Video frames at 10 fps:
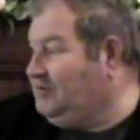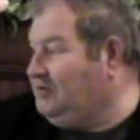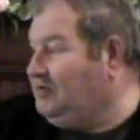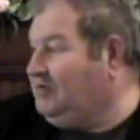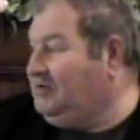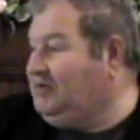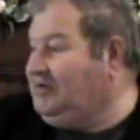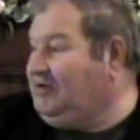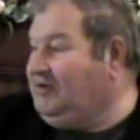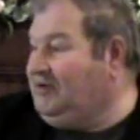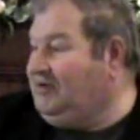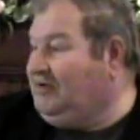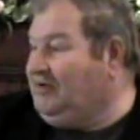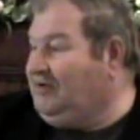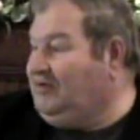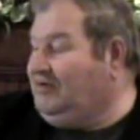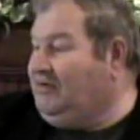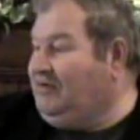[no speech]